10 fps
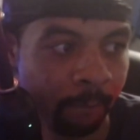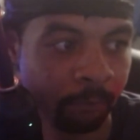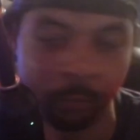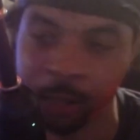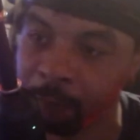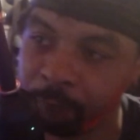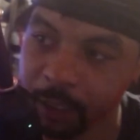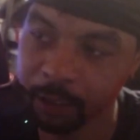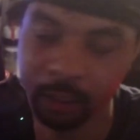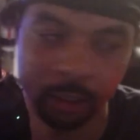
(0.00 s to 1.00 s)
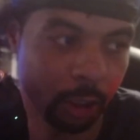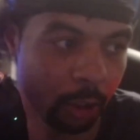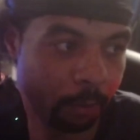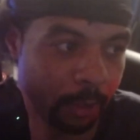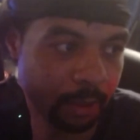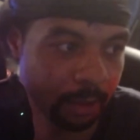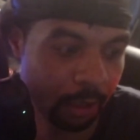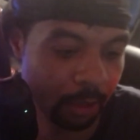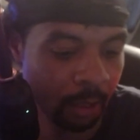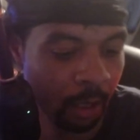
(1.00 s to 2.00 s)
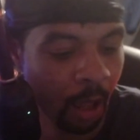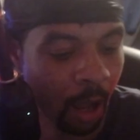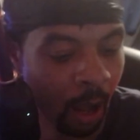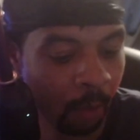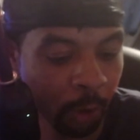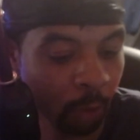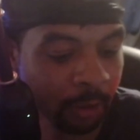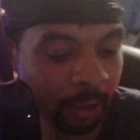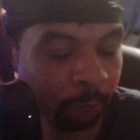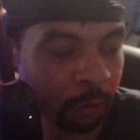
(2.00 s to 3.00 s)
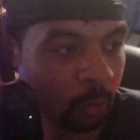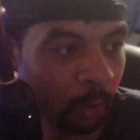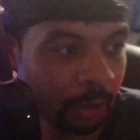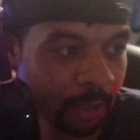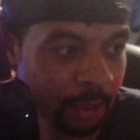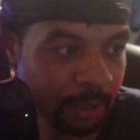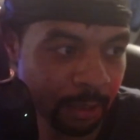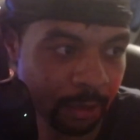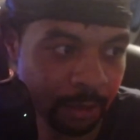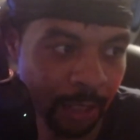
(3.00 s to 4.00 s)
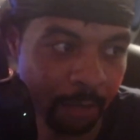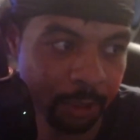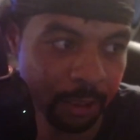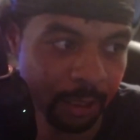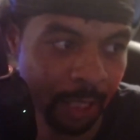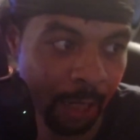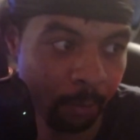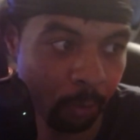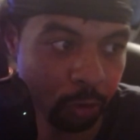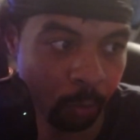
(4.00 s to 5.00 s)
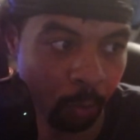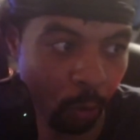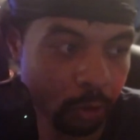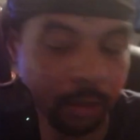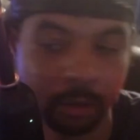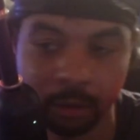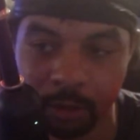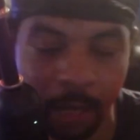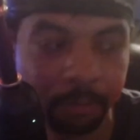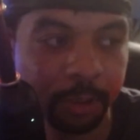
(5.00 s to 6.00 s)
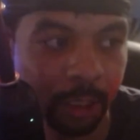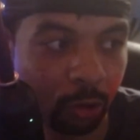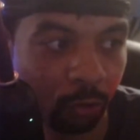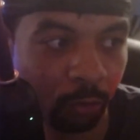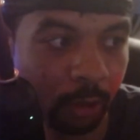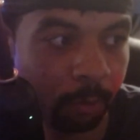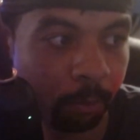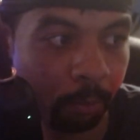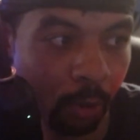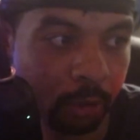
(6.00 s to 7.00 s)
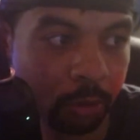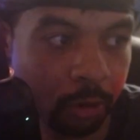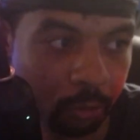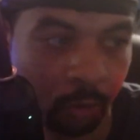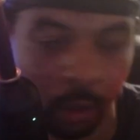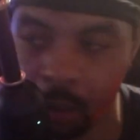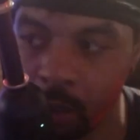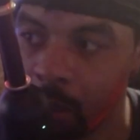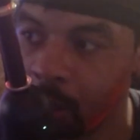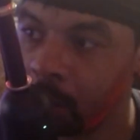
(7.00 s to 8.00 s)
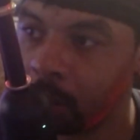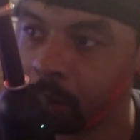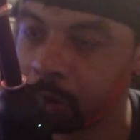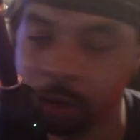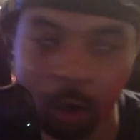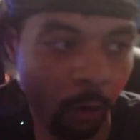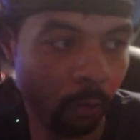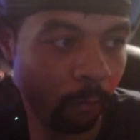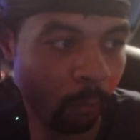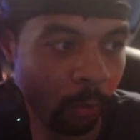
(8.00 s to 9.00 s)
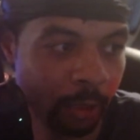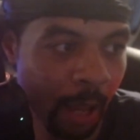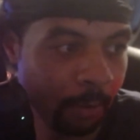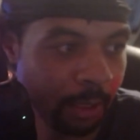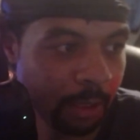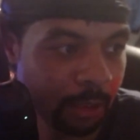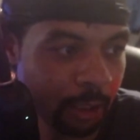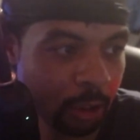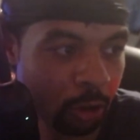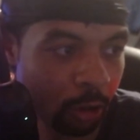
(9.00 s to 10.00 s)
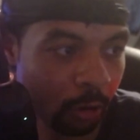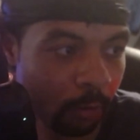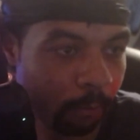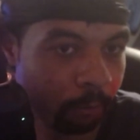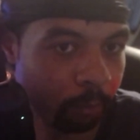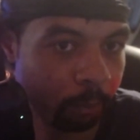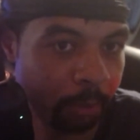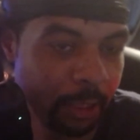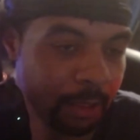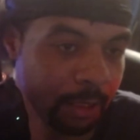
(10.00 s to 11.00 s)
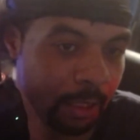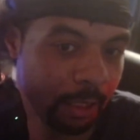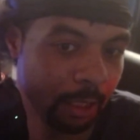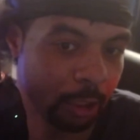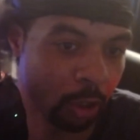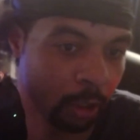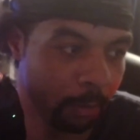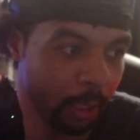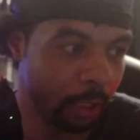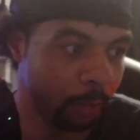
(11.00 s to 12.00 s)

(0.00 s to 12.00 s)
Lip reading: that feeds it into your PC. The only difference with this is the Type-C cable supports Type-C 3.2. So what that means is your PC is going to be able to